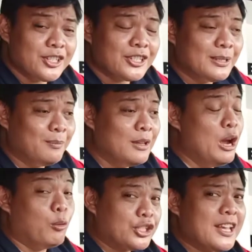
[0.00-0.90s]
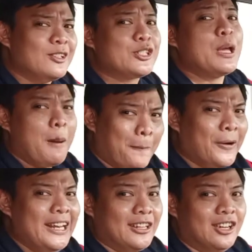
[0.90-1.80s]
system, which sounds
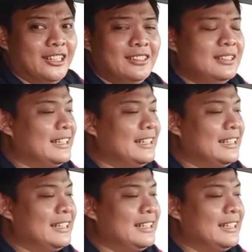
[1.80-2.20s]
pretty good.